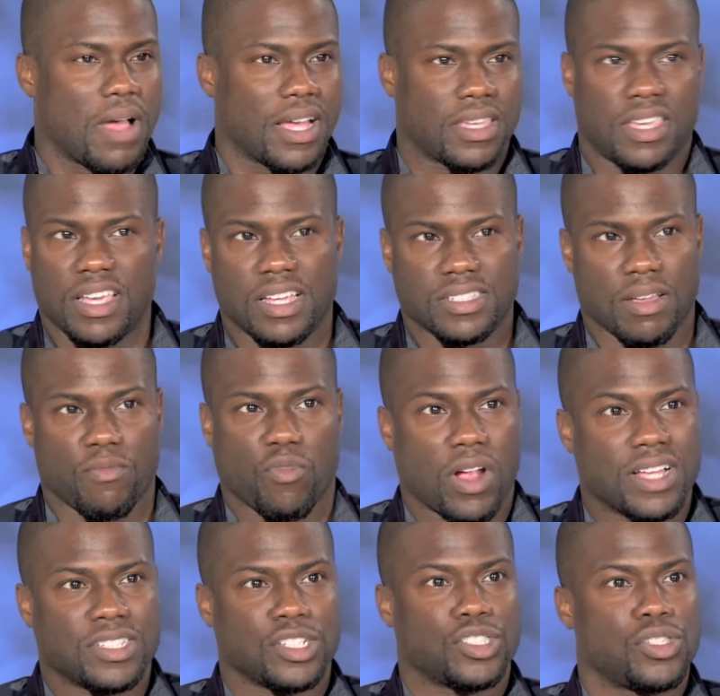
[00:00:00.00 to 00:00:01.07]
my kids. I'm
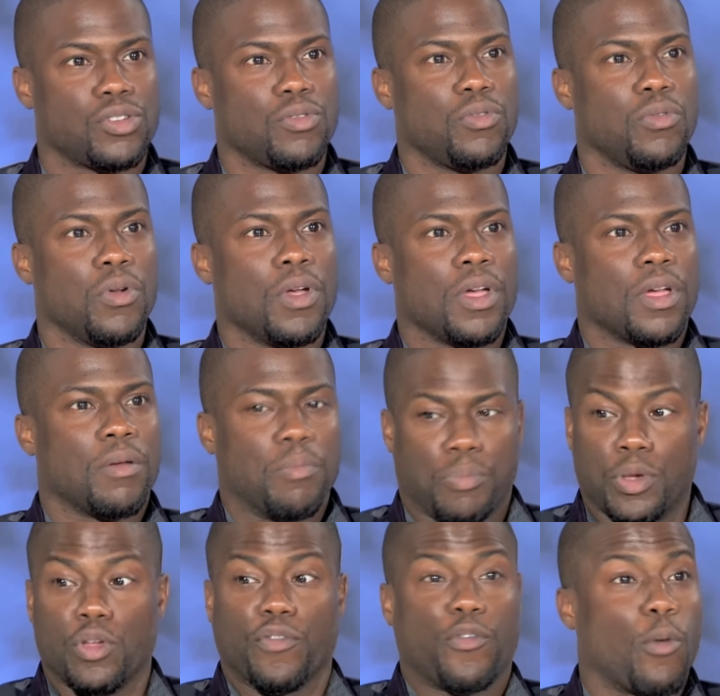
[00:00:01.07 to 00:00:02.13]
raising two
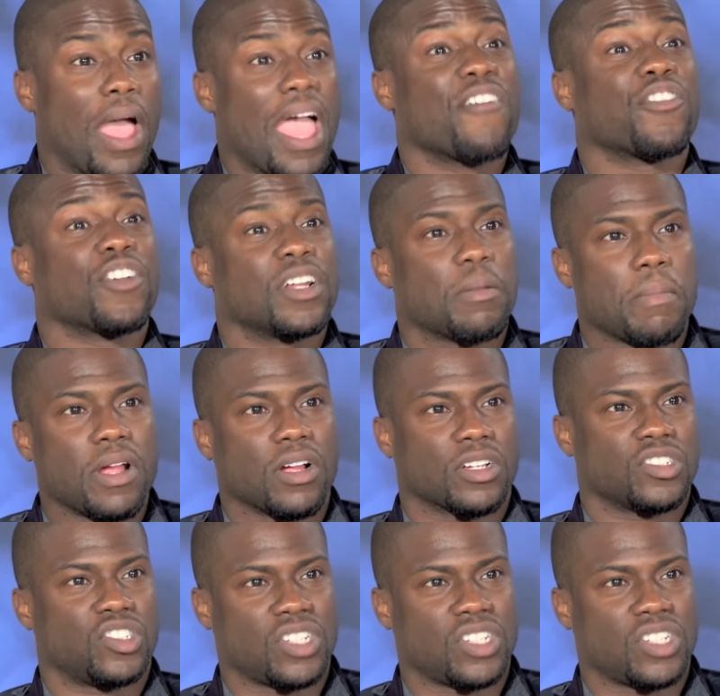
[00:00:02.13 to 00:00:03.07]
beautiful African American